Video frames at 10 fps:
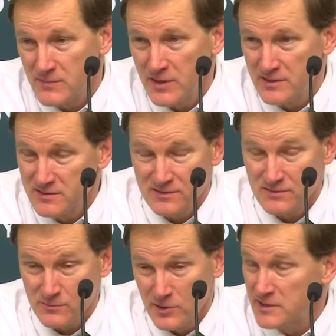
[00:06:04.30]
he's
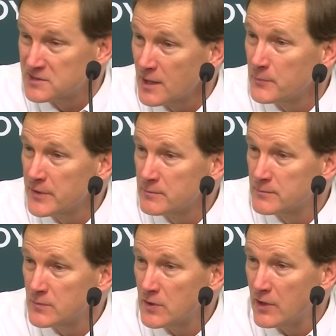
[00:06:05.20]
really something,
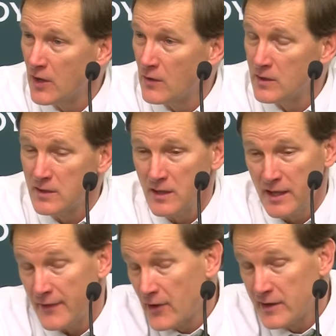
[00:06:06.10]
you know, and,
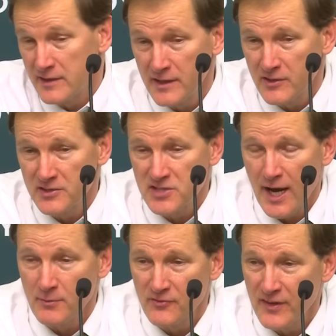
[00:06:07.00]
and I thought he did a good
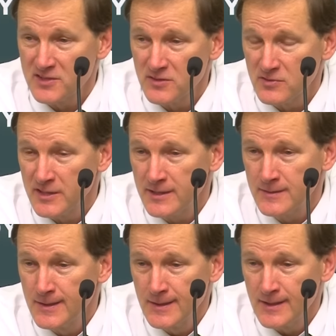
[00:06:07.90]
job defensively.
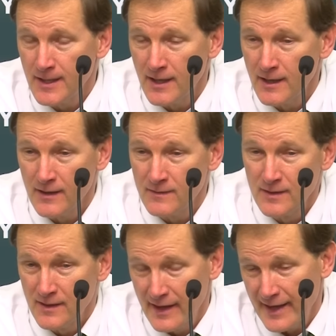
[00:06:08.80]
Uh,
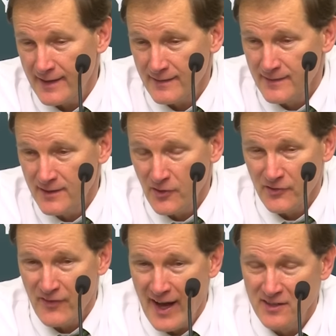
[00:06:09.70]
heck, you know,
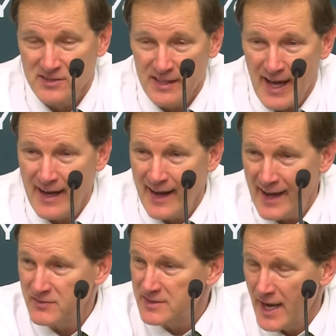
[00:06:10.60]
the fouls he got,
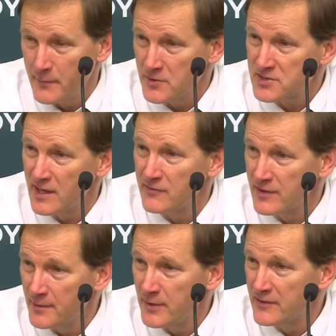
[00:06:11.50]
half the time he was
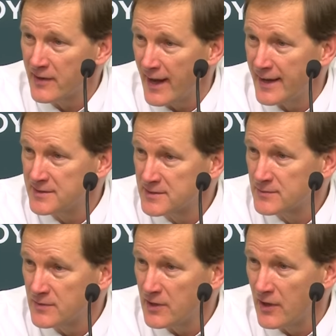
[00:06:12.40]
covering up other guys,
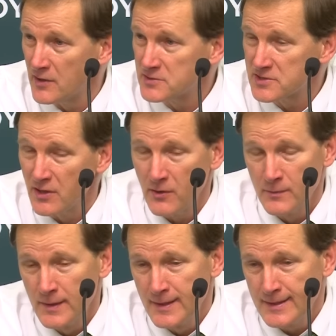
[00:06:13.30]
you know, so
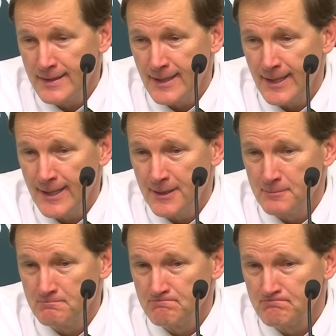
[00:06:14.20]

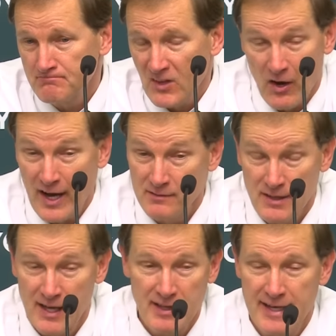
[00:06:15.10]
um, no, I,
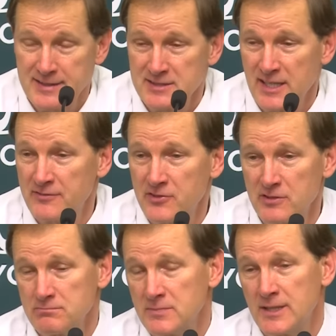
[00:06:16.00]
I liked his
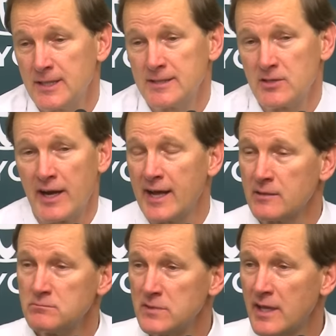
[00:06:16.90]
effort. Uh, I thought he had
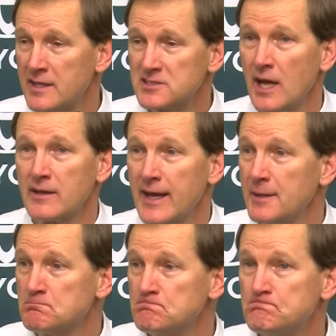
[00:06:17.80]
a, he had a solid game.